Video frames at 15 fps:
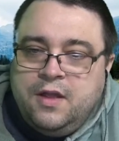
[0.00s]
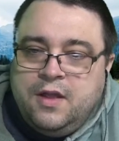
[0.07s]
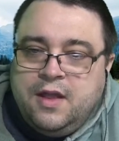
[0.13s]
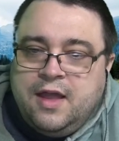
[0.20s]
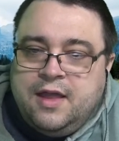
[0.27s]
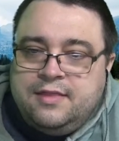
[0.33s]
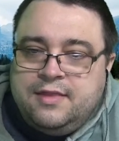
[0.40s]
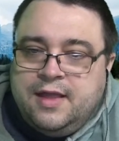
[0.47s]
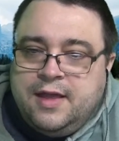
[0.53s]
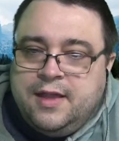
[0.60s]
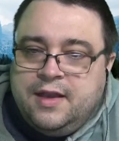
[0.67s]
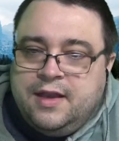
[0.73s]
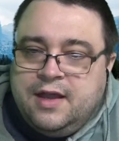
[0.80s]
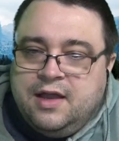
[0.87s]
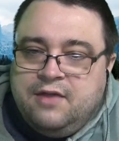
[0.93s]
And
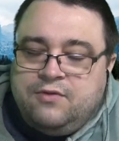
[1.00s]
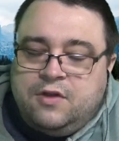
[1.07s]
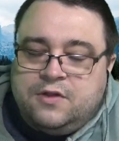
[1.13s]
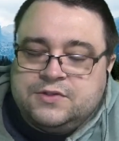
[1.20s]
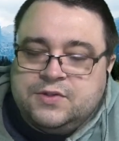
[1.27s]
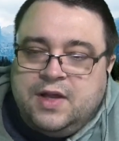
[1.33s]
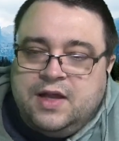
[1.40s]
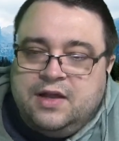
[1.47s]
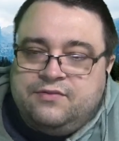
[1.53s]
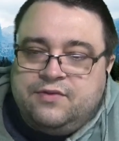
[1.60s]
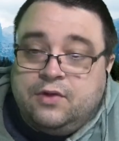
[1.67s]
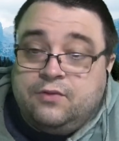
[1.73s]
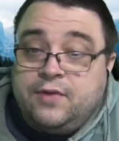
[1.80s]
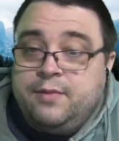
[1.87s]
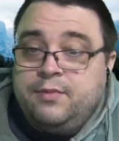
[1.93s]
then I also have
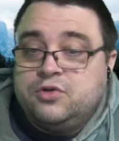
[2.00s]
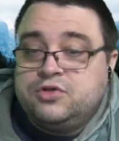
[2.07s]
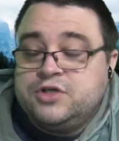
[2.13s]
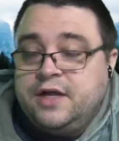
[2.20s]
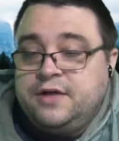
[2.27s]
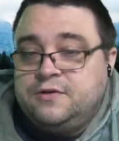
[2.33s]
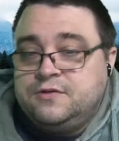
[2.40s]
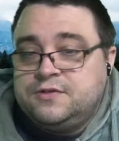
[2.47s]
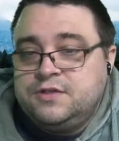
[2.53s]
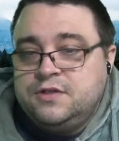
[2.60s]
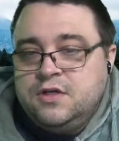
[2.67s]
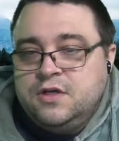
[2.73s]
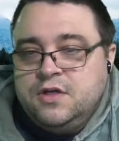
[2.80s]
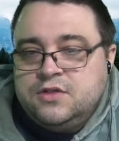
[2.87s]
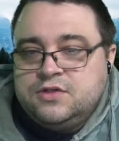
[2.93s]
rainbow shiners.
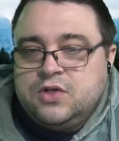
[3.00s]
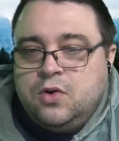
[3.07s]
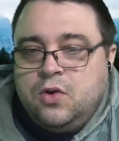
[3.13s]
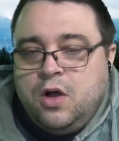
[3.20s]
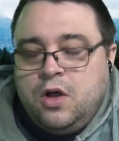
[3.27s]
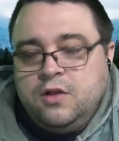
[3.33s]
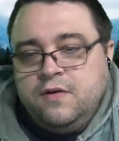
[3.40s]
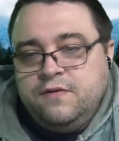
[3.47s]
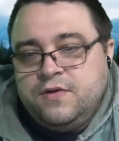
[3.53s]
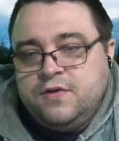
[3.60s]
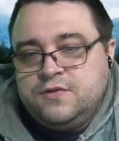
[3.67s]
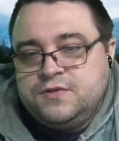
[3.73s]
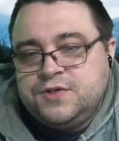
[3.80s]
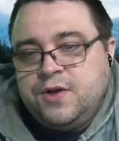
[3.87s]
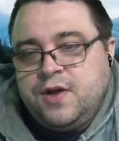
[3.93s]
So all of
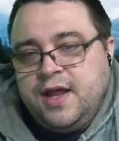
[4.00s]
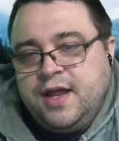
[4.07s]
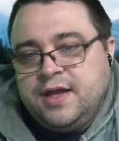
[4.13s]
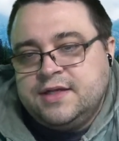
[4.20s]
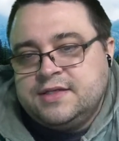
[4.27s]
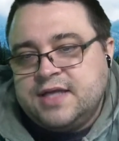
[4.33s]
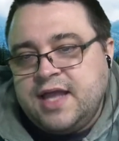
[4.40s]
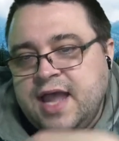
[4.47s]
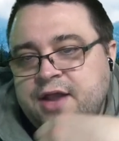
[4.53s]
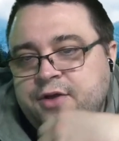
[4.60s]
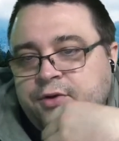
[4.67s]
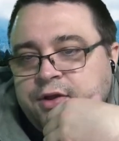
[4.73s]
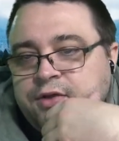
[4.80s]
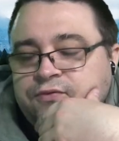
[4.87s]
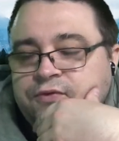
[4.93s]
those are egg
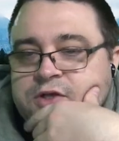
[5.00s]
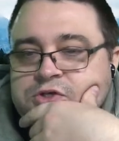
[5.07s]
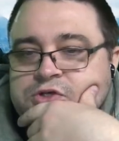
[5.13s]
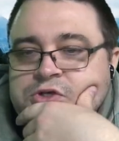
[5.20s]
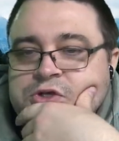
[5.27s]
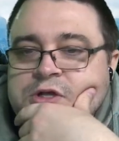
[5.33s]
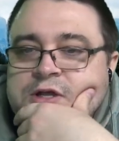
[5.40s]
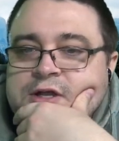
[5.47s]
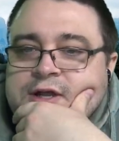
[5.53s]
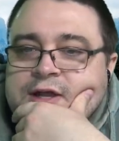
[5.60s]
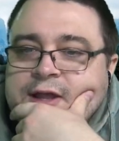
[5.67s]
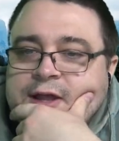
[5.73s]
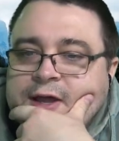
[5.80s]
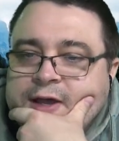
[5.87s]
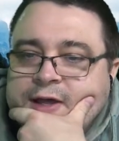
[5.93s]
scattering fish,
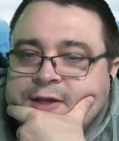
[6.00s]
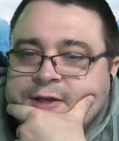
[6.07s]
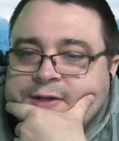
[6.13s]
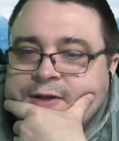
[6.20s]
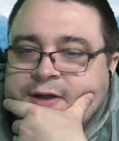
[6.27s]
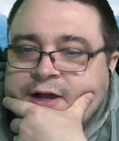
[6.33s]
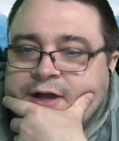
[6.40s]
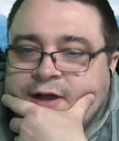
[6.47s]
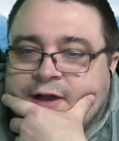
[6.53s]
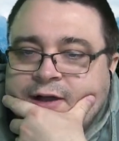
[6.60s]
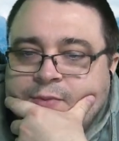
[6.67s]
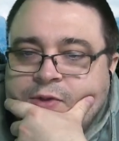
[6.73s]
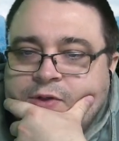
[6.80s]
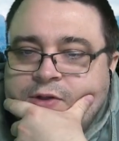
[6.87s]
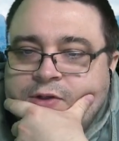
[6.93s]
and
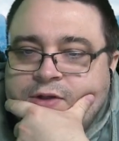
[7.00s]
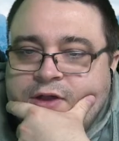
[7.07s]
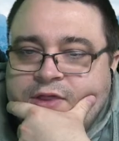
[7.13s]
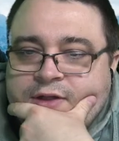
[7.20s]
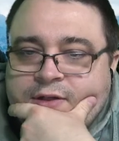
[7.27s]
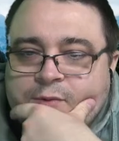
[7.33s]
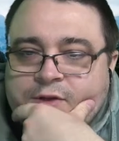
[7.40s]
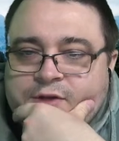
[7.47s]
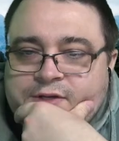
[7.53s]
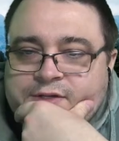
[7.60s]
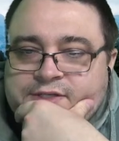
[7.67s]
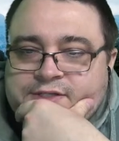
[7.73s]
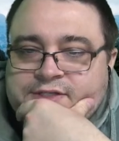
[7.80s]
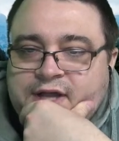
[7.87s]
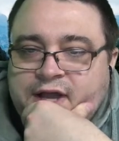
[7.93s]
I think I'm gonna
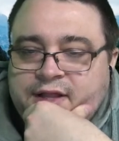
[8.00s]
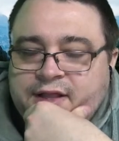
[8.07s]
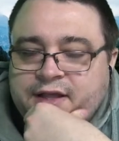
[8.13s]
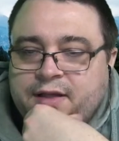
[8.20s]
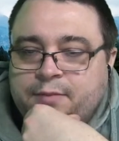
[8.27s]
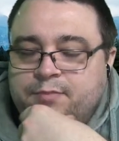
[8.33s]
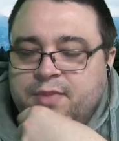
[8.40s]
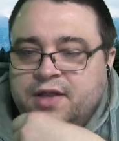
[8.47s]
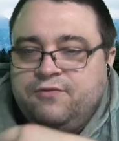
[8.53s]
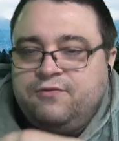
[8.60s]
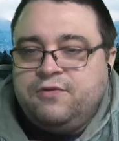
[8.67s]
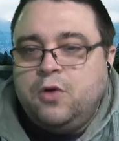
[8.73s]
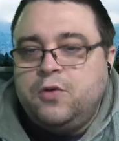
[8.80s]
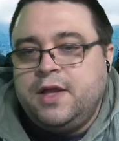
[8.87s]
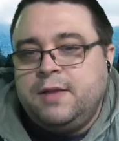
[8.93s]
design like a big
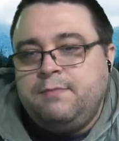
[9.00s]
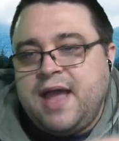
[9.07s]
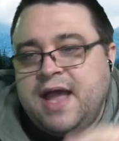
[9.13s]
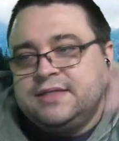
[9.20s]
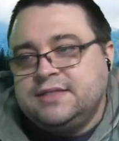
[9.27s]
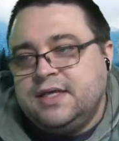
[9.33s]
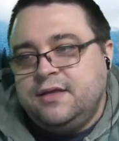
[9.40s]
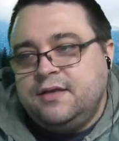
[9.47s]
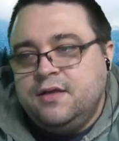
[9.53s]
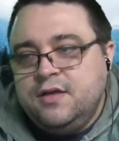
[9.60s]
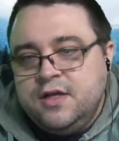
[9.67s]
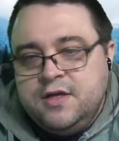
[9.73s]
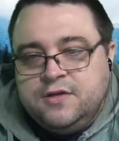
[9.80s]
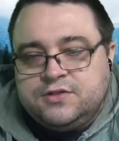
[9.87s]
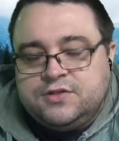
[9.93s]
floating basket
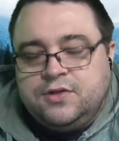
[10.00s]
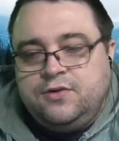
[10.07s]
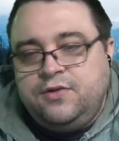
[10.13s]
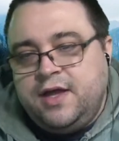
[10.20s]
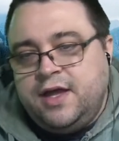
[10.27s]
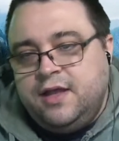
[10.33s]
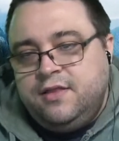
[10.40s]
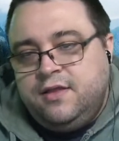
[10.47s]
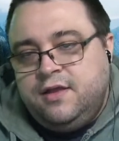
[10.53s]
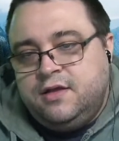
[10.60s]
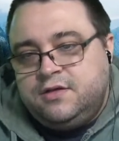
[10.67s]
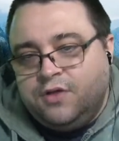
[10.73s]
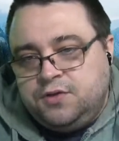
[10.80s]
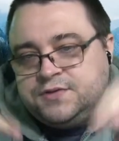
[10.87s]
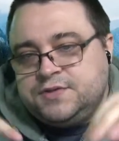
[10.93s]
so that the
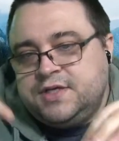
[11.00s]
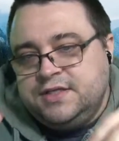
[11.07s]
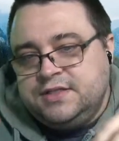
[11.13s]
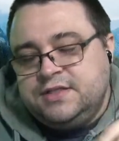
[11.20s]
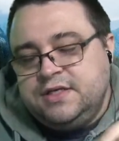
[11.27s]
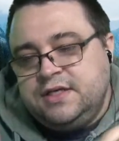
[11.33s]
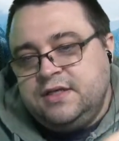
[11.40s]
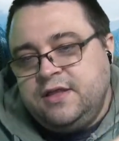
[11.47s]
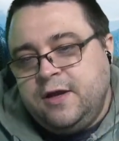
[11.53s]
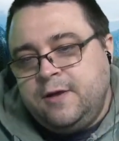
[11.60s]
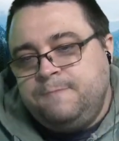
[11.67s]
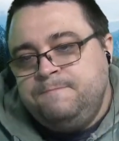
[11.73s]
adults can sit in there,